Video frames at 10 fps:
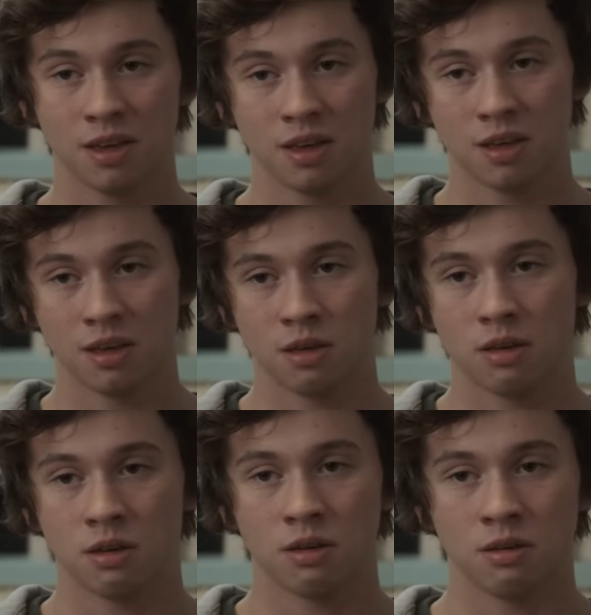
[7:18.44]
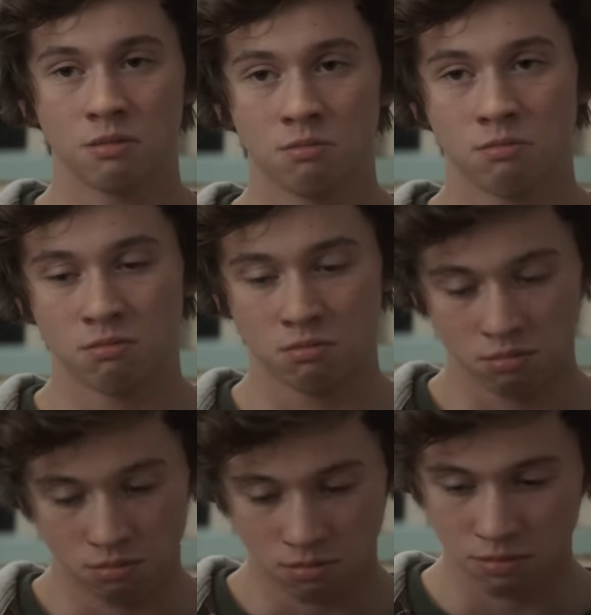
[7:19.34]

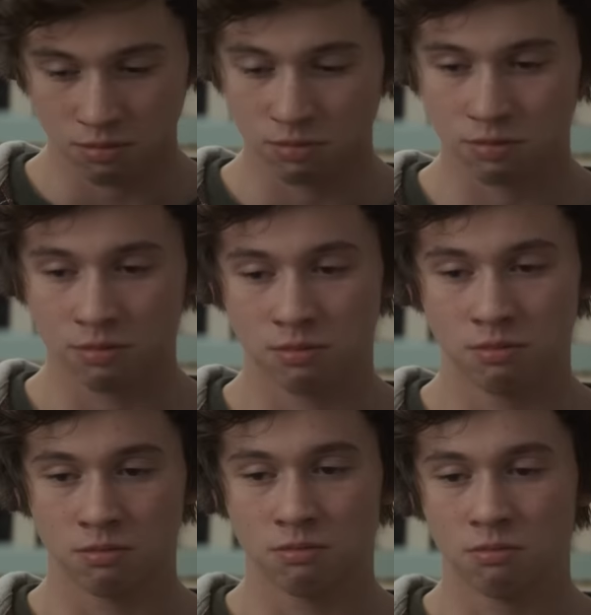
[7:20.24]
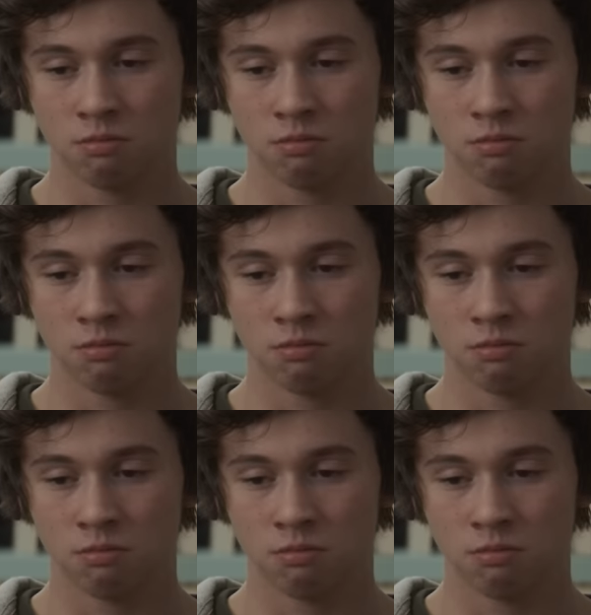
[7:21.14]
No one is speaking in this clip.